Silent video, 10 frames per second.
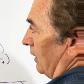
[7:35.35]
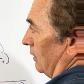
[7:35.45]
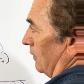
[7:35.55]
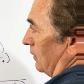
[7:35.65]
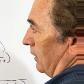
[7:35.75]

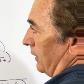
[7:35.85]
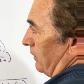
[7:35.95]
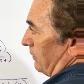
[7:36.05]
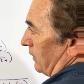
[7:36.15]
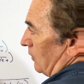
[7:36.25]
on the
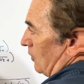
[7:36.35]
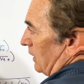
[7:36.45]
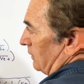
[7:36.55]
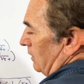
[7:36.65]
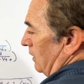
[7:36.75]
inverter
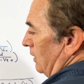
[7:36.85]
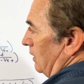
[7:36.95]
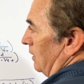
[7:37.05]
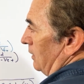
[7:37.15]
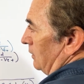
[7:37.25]
1,
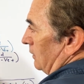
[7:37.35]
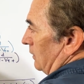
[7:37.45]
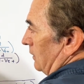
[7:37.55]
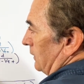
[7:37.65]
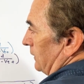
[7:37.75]

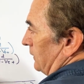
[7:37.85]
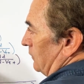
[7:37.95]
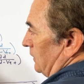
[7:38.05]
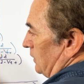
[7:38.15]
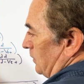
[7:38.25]

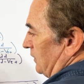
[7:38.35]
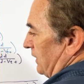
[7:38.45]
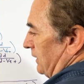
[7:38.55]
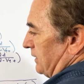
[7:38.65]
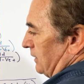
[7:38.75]
when this pulse
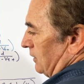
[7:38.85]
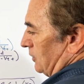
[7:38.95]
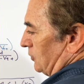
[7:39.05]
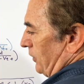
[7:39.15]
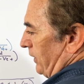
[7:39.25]
ends,
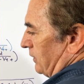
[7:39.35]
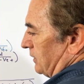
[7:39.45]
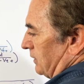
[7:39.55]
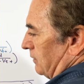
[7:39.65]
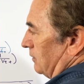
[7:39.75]
triggers